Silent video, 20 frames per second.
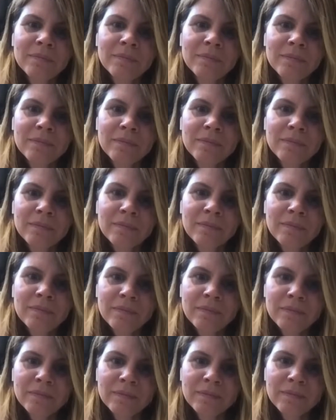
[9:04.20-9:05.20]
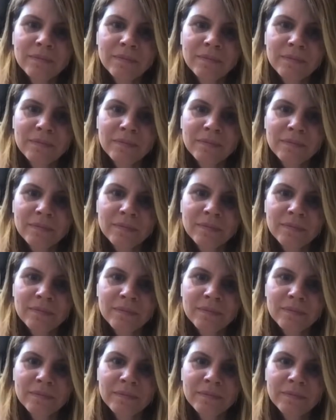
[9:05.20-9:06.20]

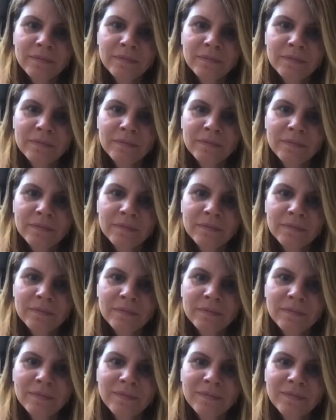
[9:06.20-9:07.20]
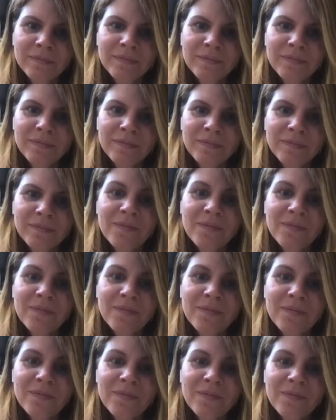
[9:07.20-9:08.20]

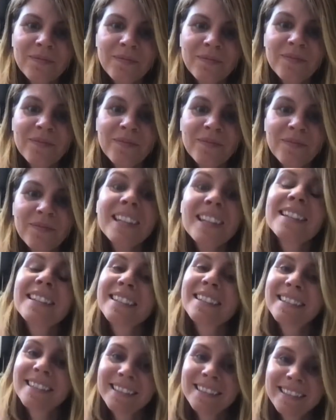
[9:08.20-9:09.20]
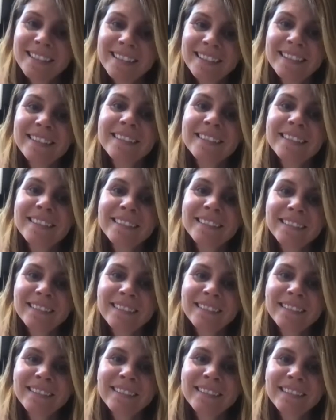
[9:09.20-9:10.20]

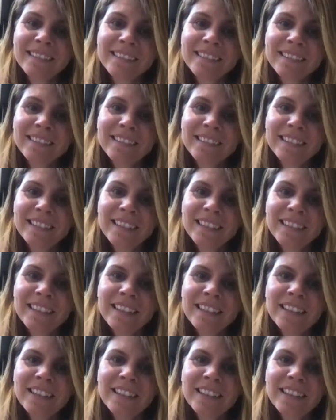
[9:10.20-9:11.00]
(not speaking)